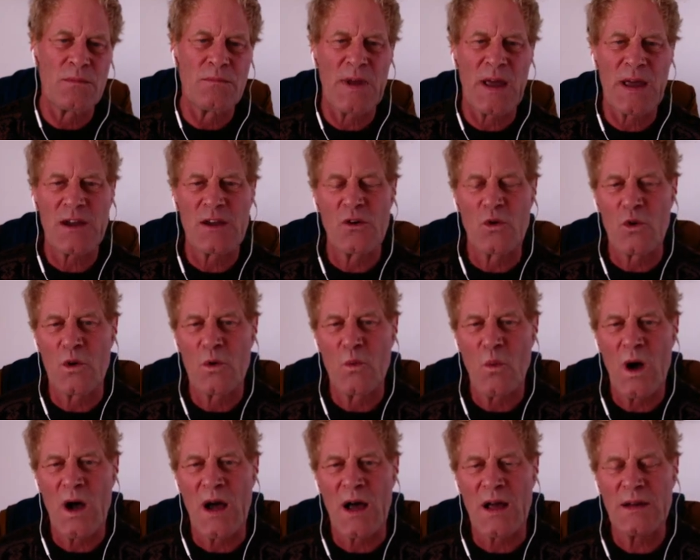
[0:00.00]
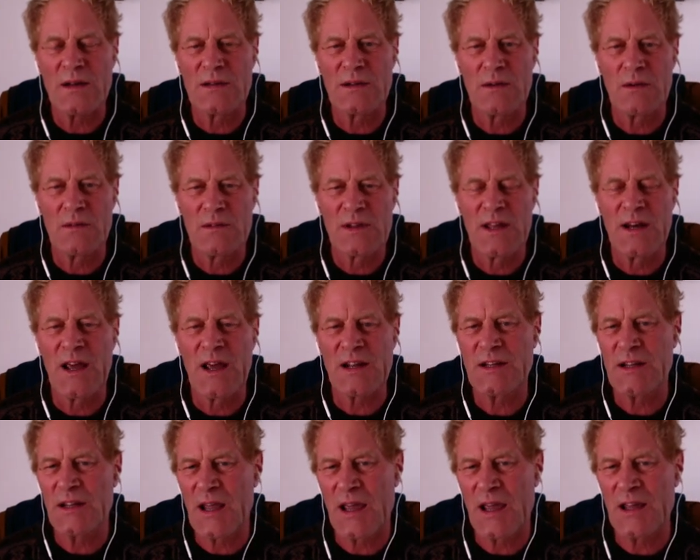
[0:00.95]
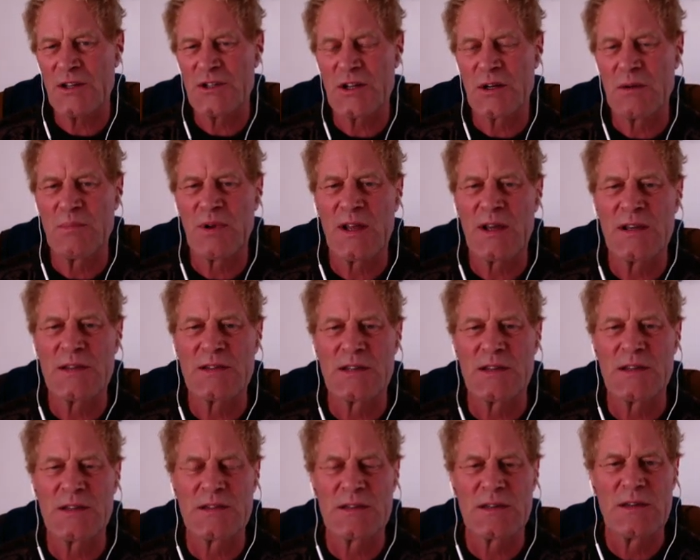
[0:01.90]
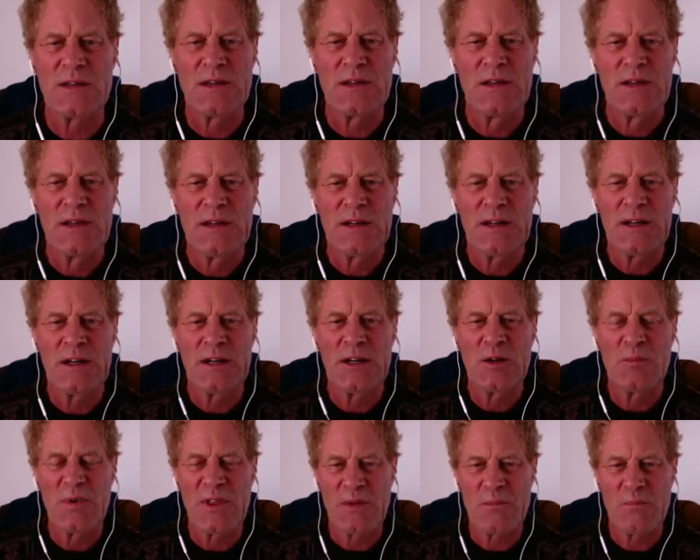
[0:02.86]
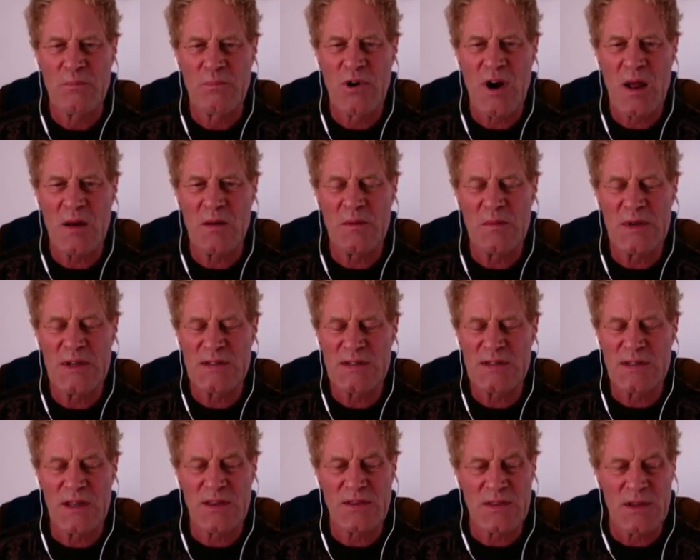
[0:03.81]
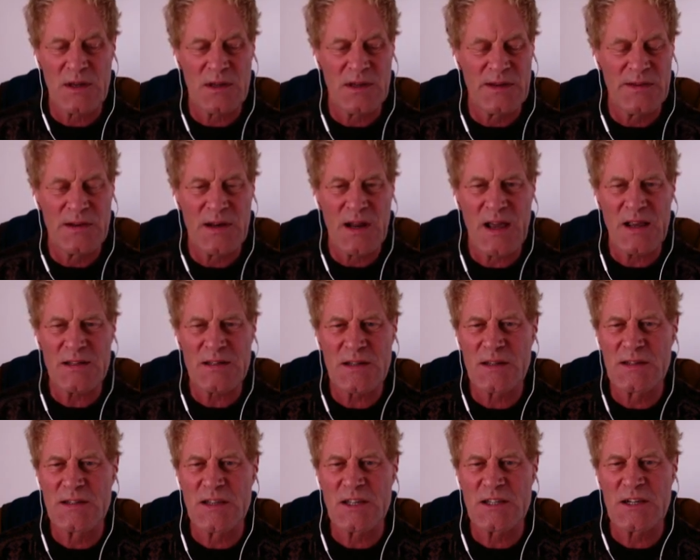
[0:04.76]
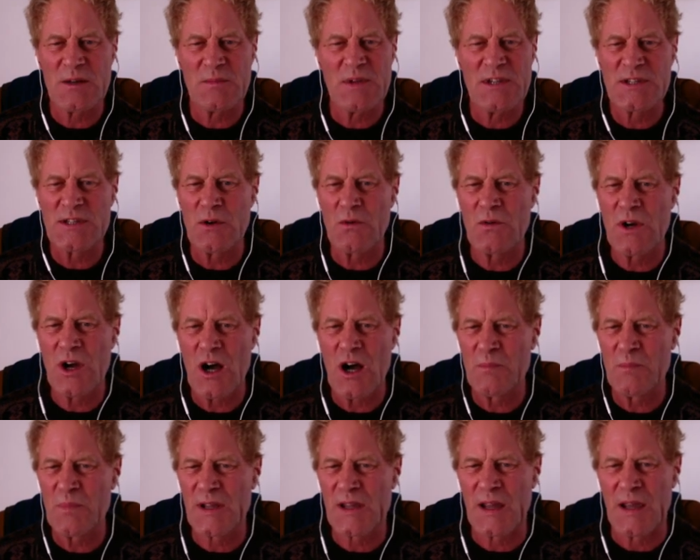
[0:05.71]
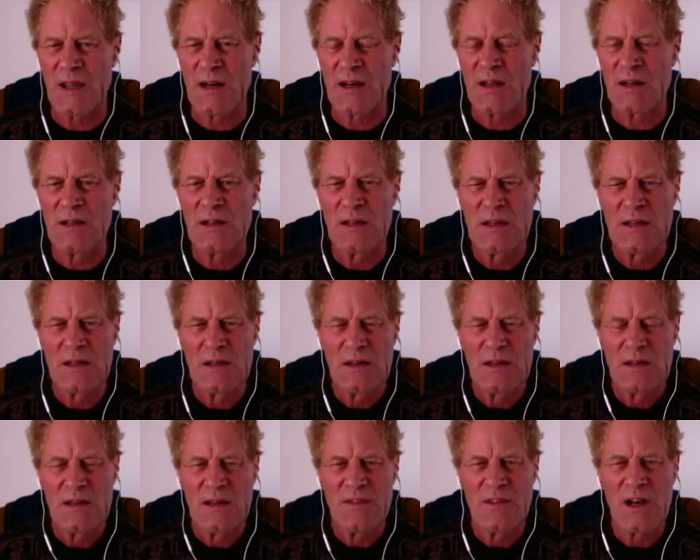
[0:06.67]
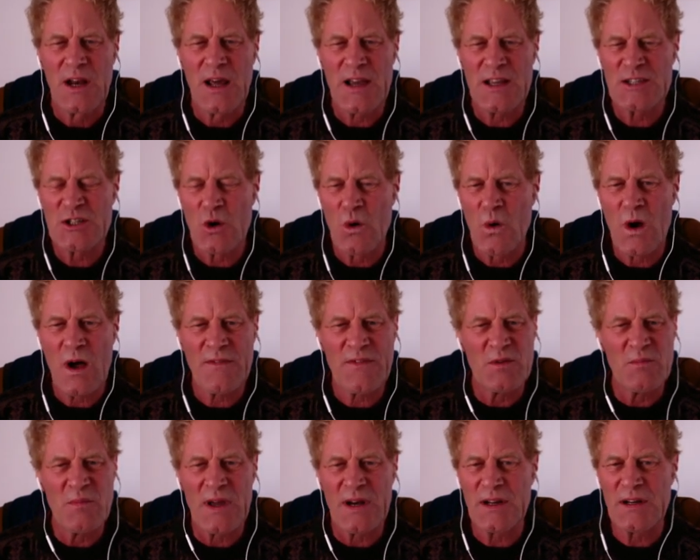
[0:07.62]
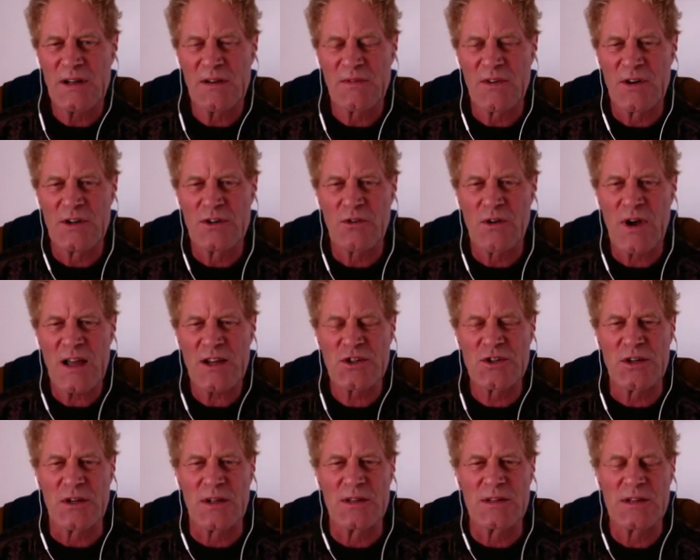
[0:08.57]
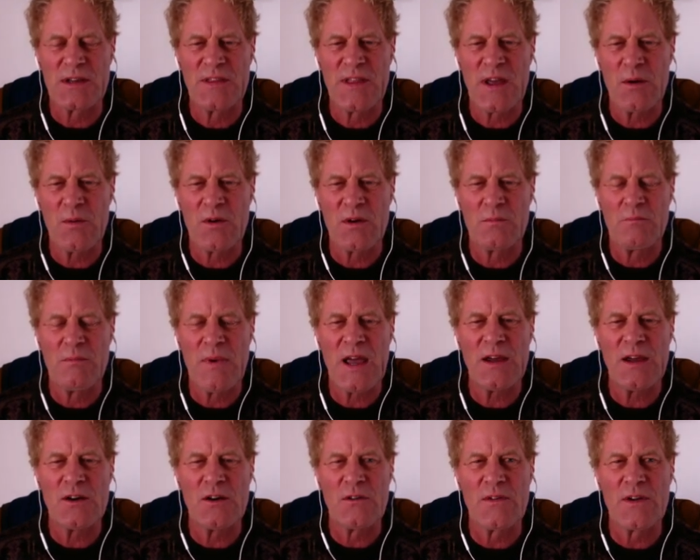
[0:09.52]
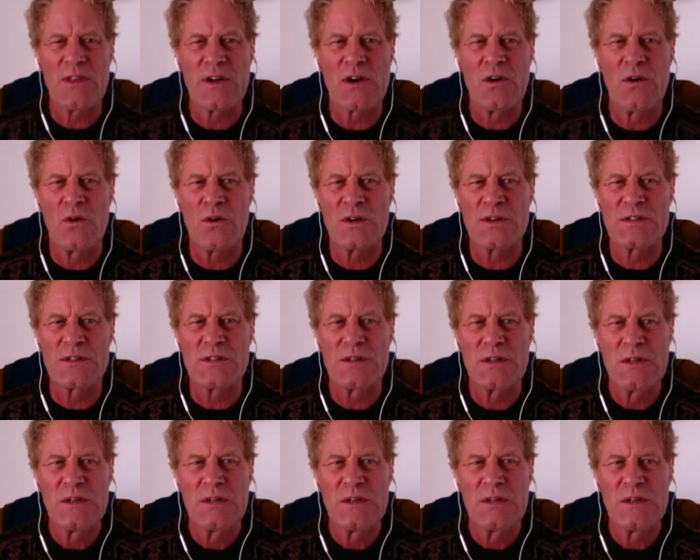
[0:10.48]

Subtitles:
Angkor Wat, connecting ancient places. But the problem is that the Nazca system is so complicated, the lines go off in many different directions, and they were made over the course